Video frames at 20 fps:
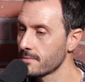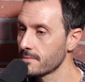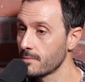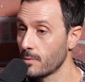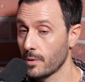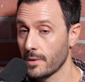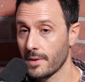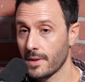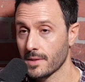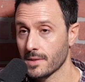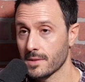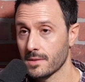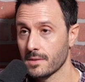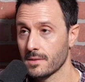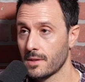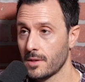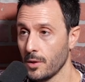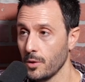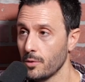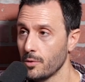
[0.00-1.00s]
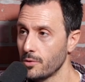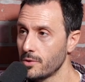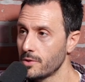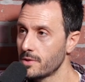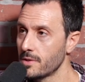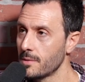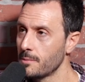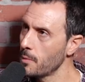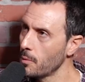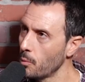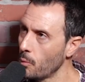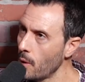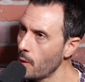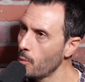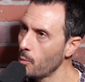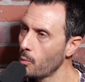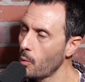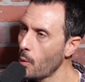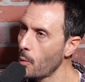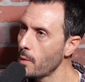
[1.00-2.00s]
Boy, that's huge. And what
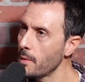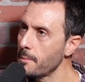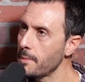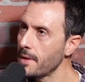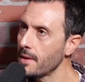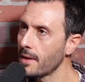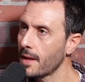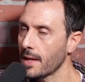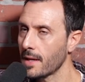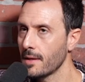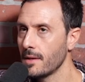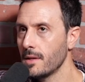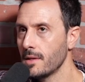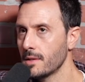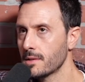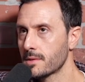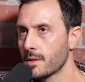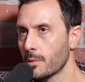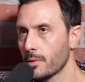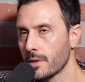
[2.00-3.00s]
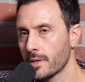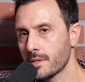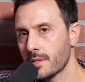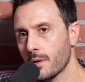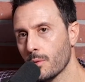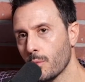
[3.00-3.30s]
would be like someone listening?